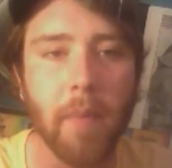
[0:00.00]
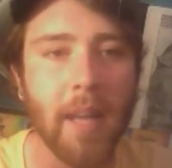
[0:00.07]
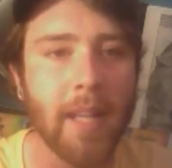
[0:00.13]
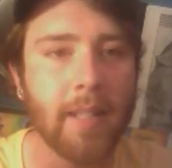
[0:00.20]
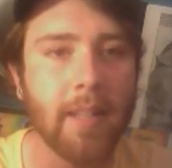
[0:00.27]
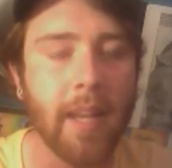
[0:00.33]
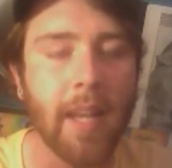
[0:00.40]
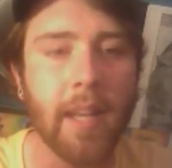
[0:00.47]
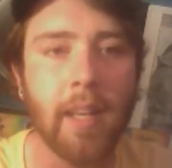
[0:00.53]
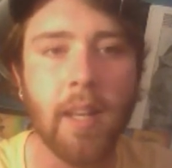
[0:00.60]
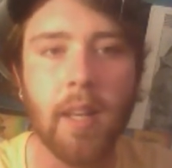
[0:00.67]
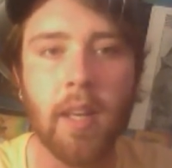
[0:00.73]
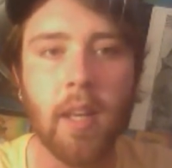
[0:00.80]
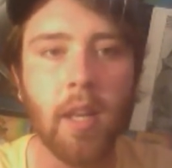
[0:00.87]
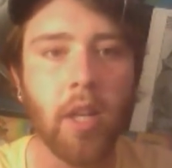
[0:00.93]
meditate,
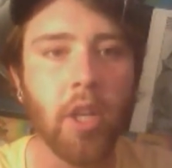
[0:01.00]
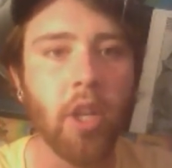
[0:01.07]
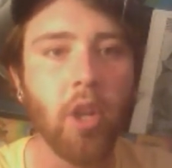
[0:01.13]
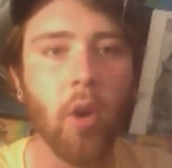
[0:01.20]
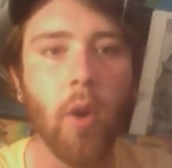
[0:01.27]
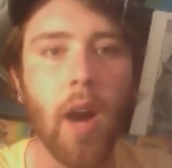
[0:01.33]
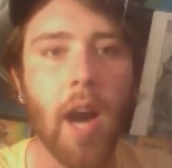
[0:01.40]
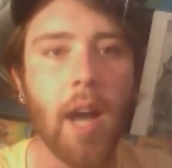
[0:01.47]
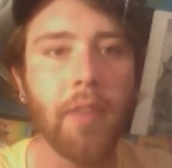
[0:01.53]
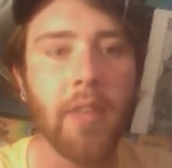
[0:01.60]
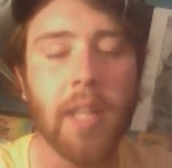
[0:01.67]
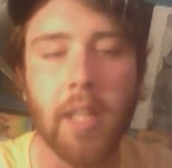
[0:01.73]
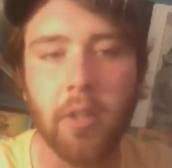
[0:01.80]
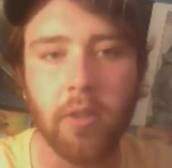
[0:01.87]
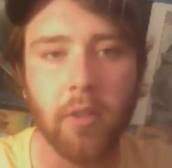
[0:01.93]
on
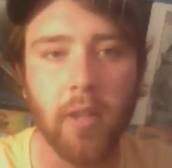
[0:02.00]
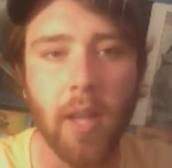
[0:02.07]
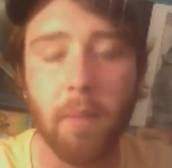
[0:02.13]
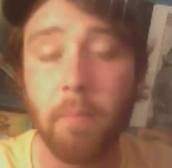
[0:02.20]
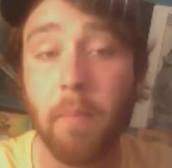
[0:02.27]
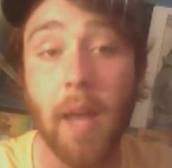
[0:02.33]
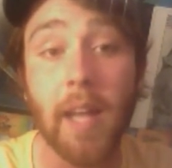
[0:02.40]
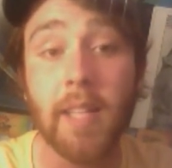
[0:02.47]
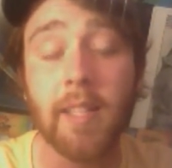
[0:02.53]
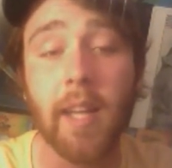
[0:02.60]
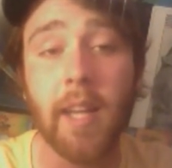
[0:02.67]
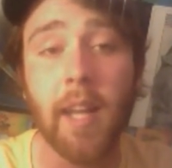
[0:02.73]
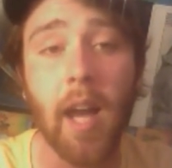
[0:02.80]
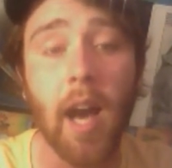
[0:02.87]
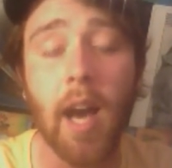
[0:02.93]
the internet,
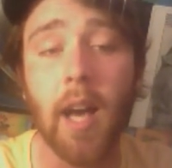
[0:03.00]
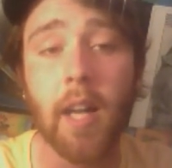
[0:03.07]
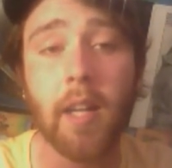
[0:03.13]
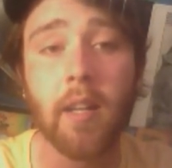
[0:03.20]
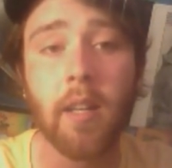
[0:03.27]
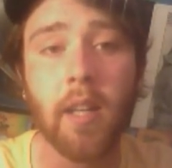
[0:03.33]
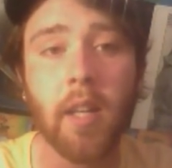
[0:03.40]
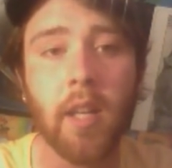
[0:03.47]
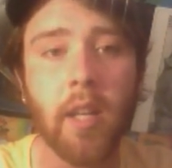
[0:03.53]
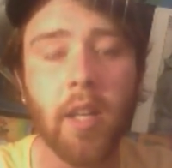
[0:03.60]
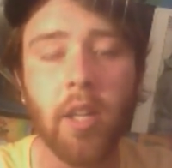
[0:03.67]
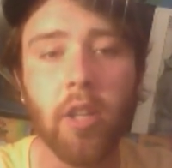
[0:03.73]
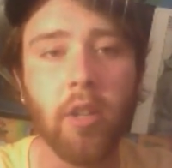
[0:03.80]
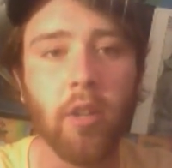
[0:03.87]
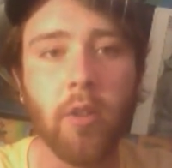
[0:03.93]
meditate on,
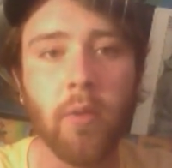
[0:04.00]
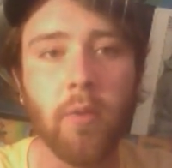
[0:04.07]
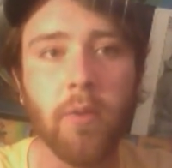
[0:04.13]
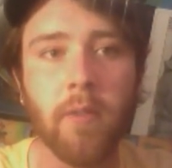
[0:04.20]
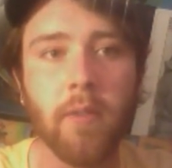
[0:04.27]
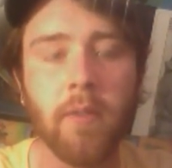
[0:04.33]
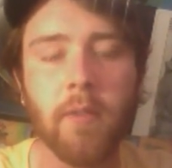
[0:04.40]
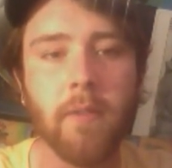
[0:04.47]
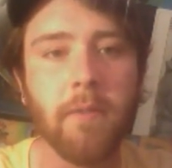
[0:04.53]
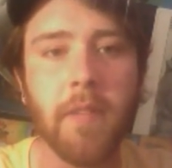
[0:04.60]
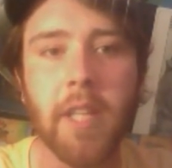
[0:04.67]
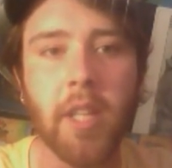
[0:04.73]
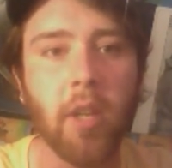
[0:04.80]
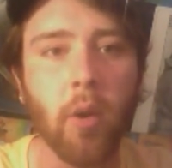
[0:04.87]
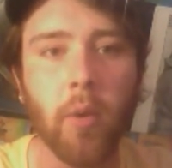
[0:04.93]

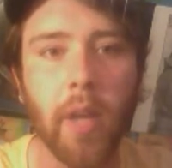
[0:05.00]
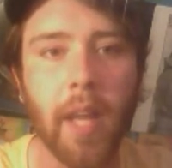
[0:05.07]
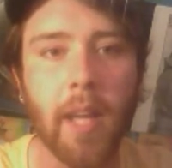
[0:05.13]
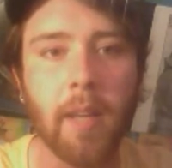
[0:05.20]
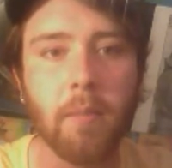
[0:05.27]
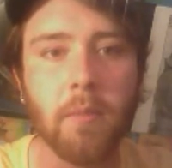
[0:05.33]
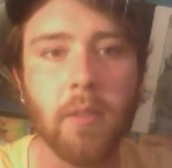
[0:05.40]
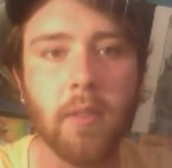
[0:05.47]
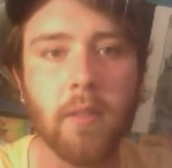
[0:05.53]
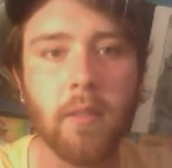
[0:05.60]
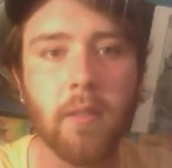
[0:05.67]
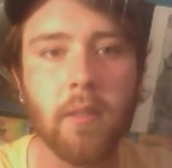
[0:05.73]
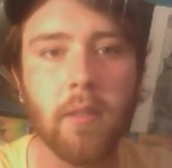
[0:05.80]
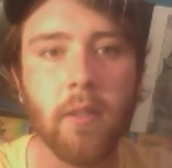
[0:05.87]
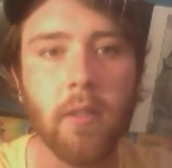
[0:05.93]
video games.
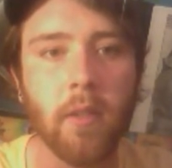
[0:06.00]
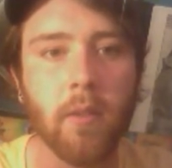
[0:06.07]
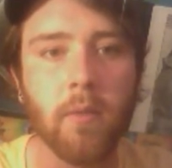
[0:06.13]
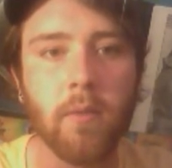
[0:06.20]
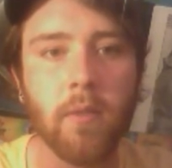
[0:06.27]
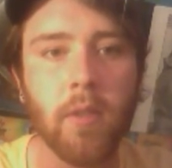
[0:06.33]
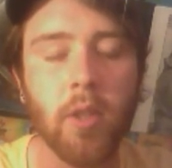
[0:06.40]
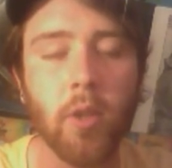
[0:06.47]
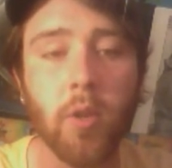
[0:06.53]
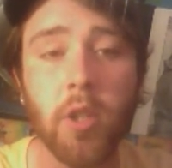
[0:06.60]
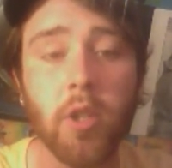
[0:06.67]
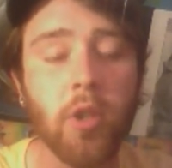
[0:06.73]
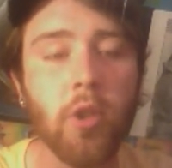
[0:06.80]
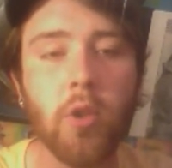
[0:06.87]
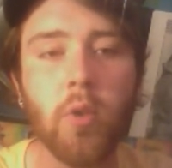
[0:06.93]
You can
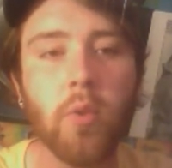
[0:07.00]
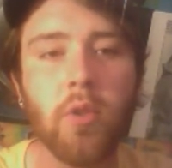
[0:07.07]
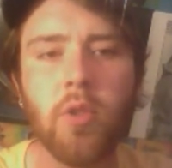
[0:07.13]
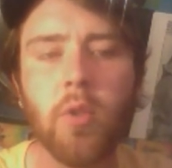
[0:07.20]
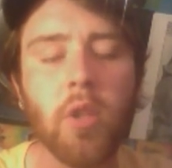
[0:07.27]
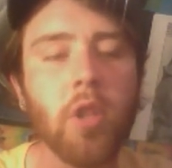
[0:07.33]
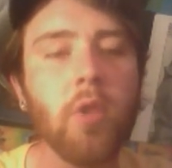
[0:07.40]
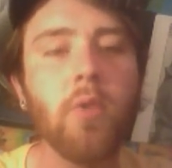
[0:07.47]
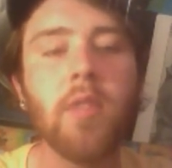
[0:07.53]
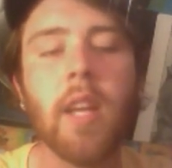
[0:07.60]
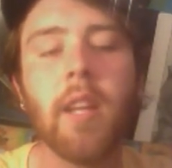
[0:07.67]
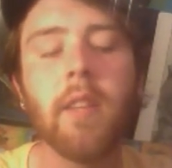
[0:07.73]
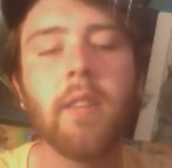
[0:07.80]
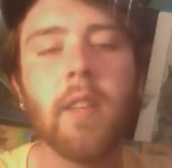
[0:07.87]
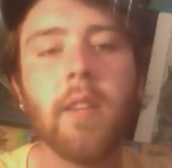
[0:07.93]
use
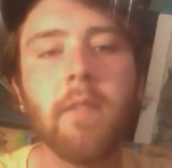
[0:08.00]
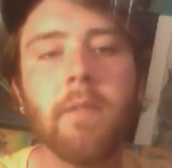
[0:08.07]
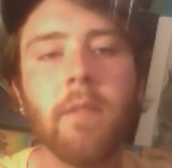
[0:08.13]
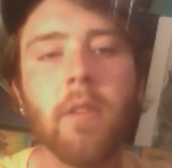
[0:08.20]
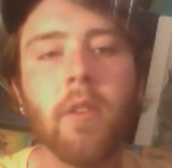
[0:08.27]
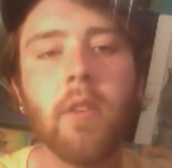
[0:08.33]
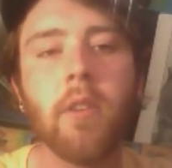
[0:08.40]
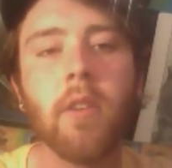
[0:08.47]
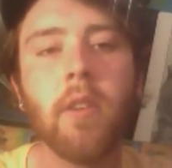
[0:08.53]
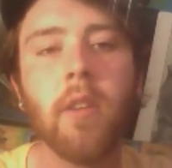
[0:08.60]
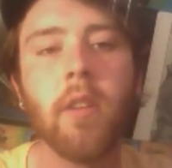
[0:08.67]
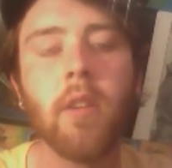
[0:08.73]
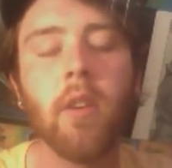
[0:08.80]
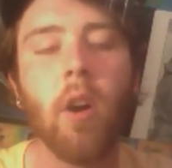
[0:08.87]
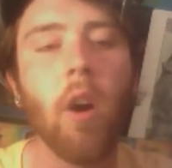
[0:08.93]
anything for
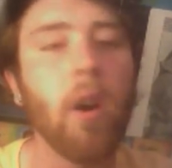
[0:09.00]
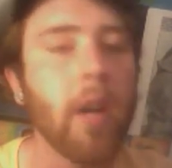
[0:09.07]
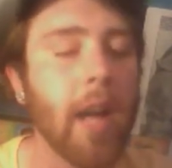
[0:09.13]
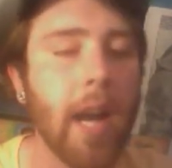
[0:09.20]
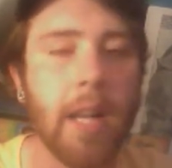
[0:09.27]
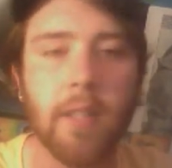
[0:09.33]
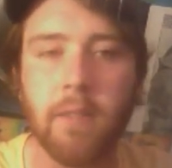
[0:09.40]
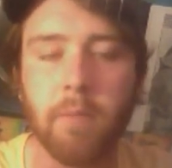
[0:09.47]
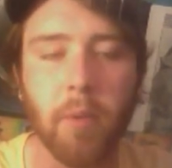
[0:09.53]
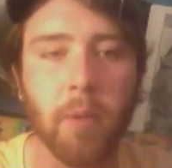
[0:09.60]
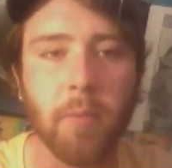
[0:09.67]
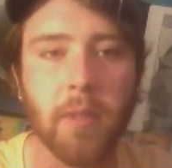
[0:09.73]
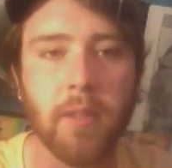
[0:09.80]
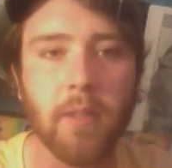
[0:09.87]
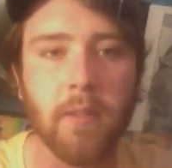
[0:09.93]
all kinds of
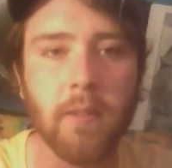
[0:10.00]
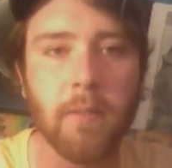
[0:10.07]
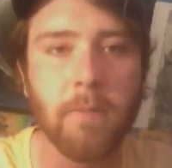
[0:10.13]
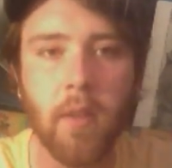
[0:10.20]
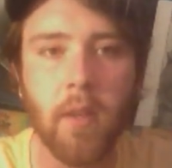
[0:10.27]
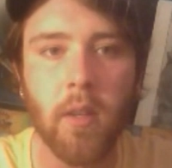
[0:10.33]
purposes.